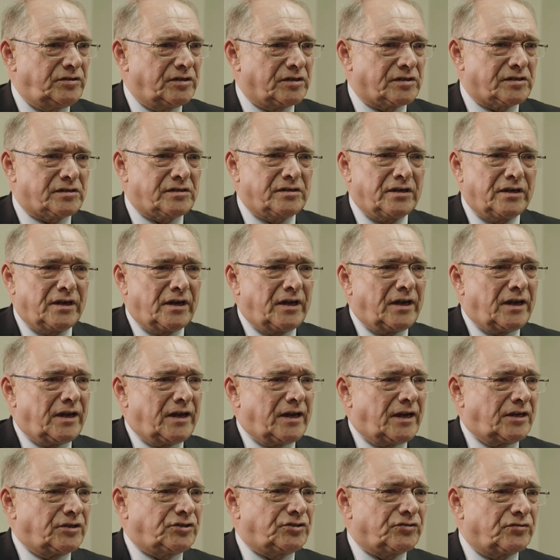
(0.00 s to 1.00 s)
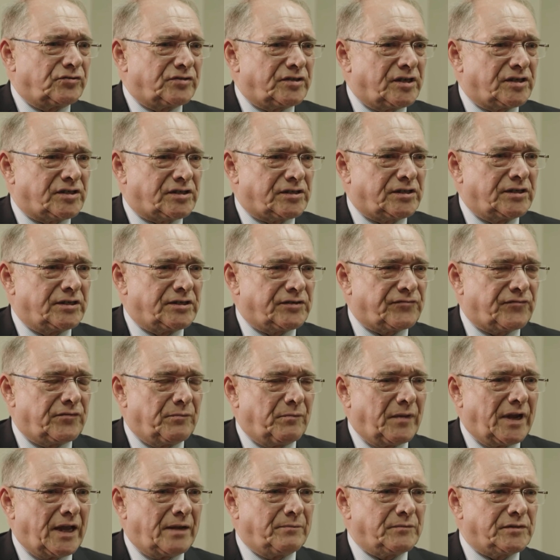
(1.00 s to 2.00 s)
just a short distance
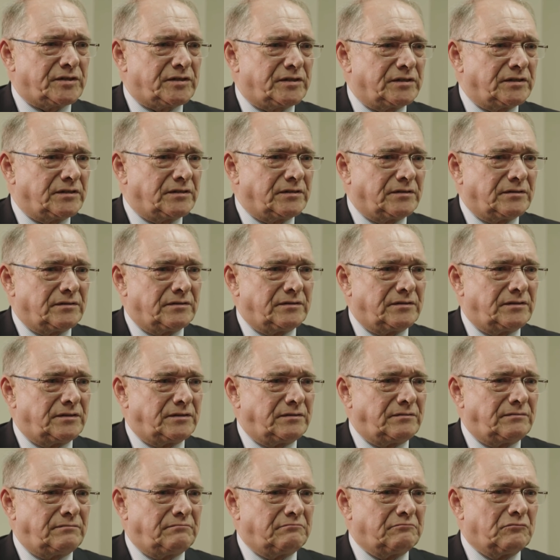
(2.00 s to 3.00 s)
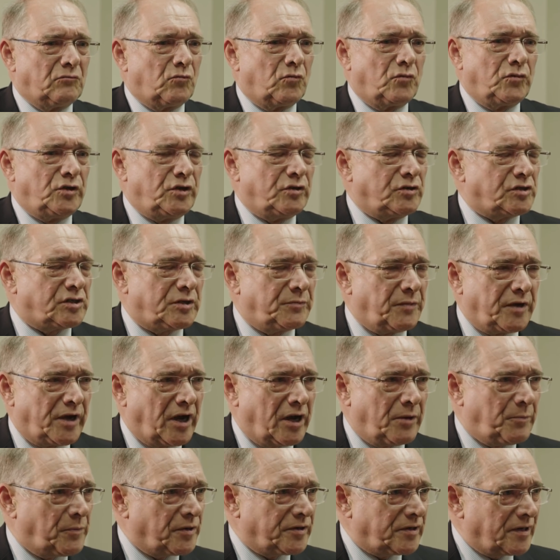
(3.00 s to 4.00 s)
from Lumsden, that used to be
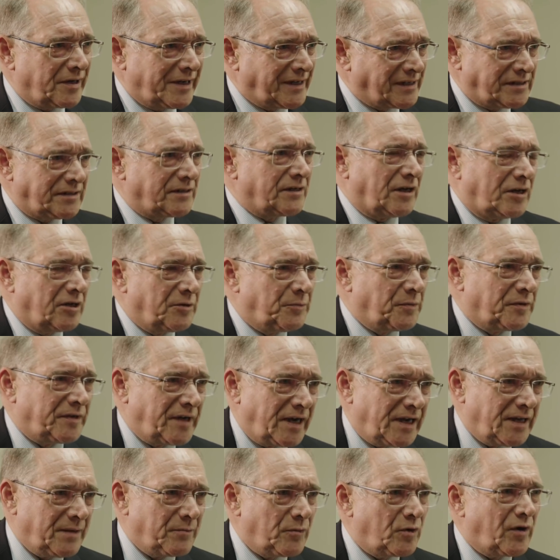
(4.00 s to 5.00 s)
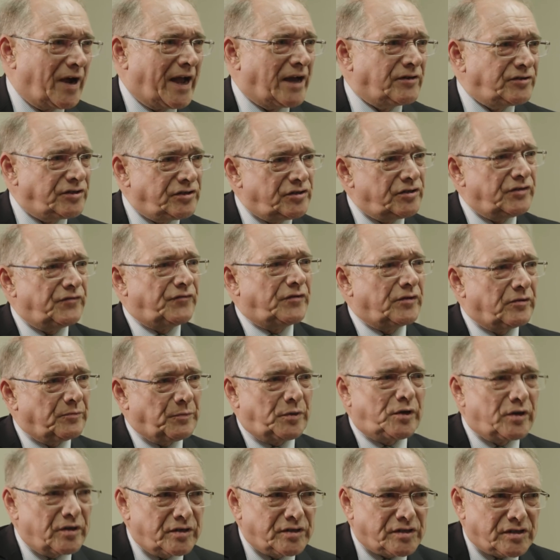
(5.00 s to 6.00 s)
open and isn't open anymore? How did you feel
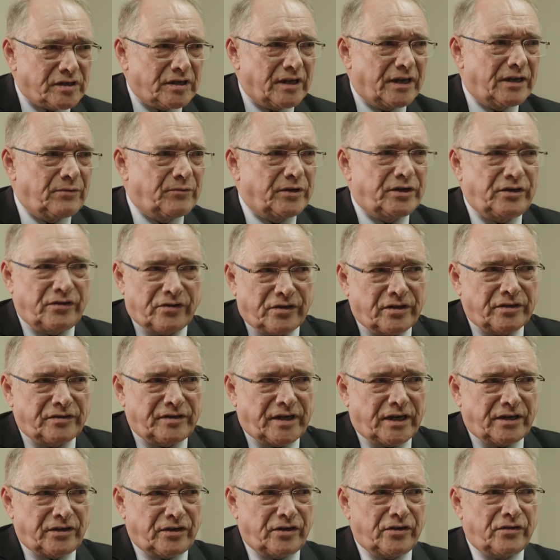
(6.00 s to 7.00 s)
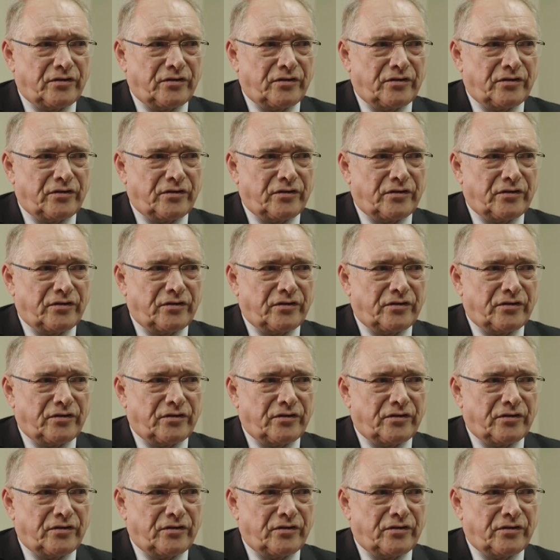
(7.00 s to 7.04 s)
personally when you heard that news?